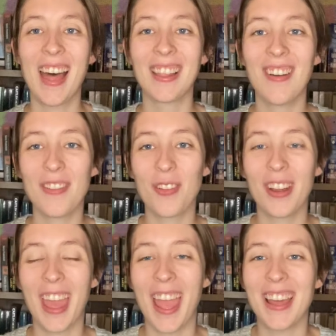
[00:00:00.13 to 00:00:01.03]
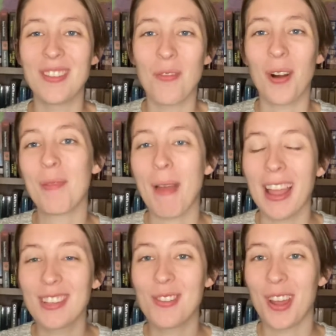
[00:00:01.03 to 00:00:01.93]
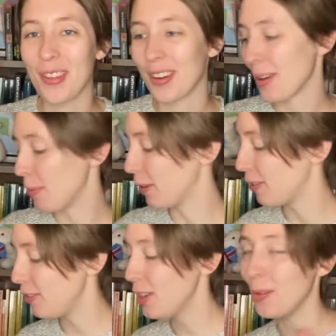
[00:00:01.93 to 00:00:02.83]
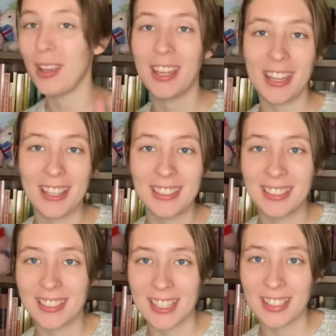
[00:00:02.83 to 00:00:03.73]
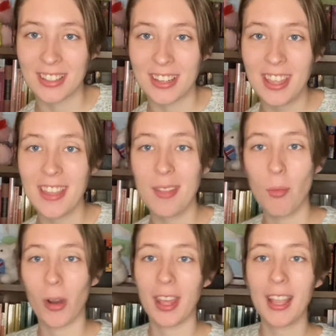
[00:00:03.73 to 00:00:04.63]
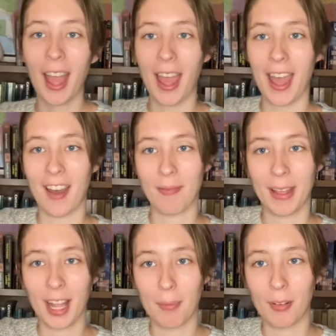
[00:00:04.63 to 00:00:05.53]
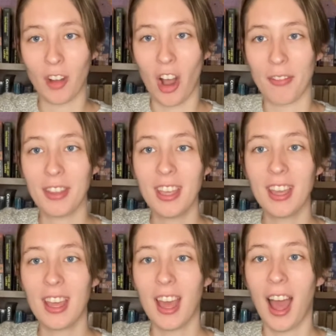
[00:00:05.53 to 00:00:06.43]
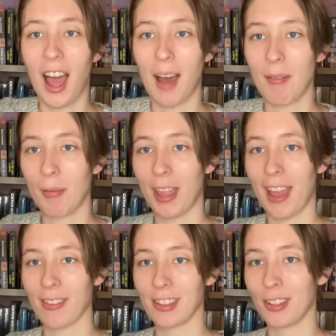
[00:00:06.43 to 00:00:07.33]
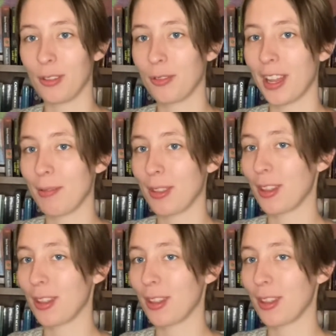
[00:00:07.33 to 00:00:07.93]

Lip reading: Hello everyone and welcome back to another book review. It is 6:30 in the morning. I have my cup of coffee and we have our little friend with